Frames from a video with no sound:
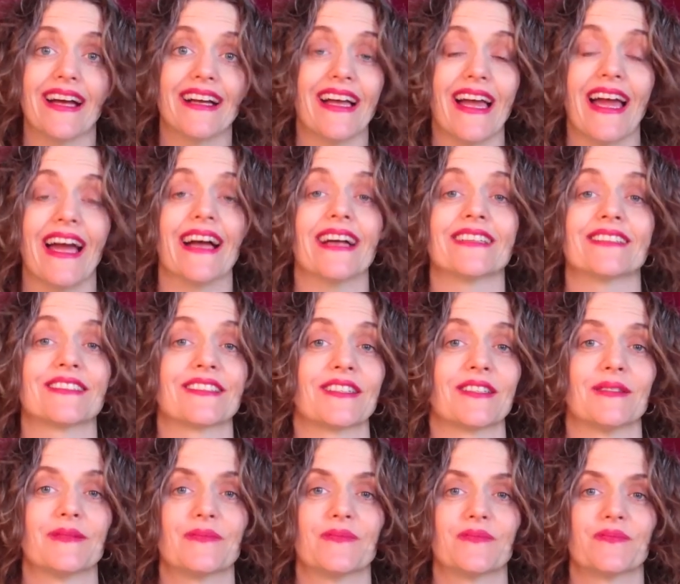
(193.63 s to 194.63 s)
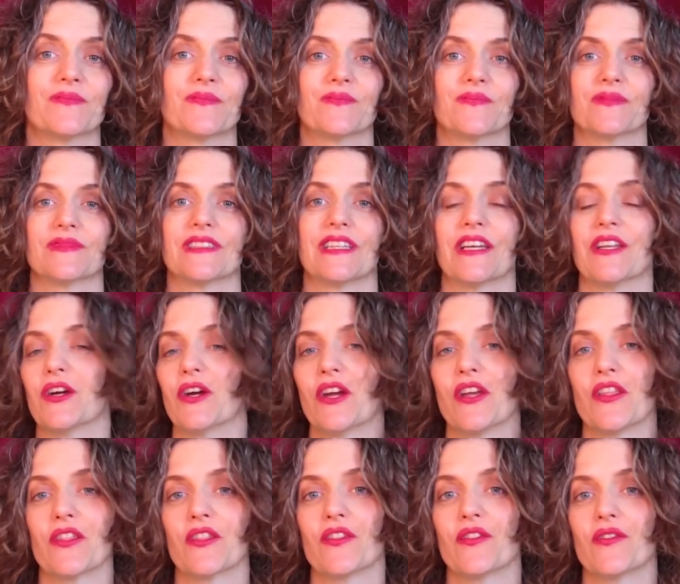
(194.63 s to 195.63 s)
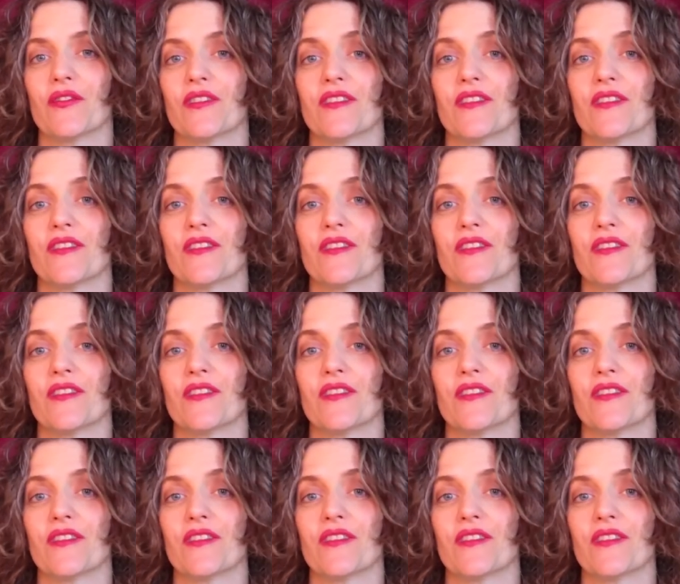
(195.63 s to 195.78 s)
ask in